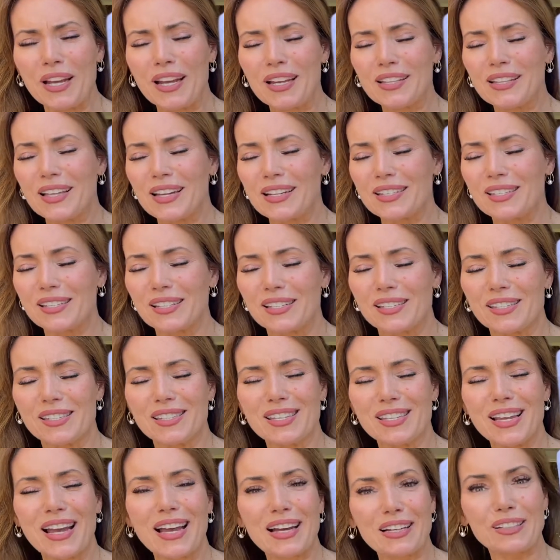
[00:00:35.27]
That is
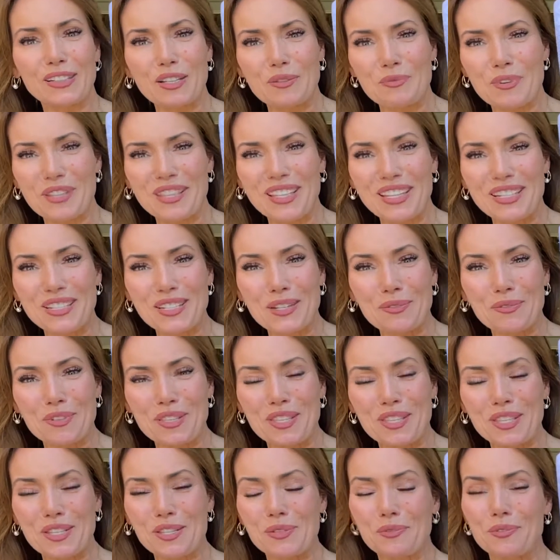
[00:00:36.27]
exactly what they did with
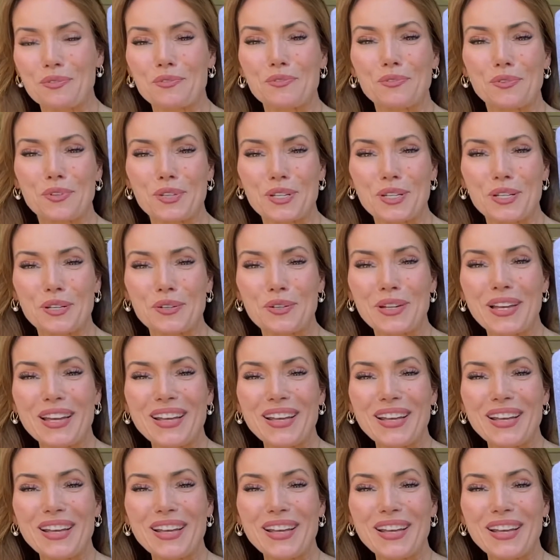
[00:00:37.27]
this one for you.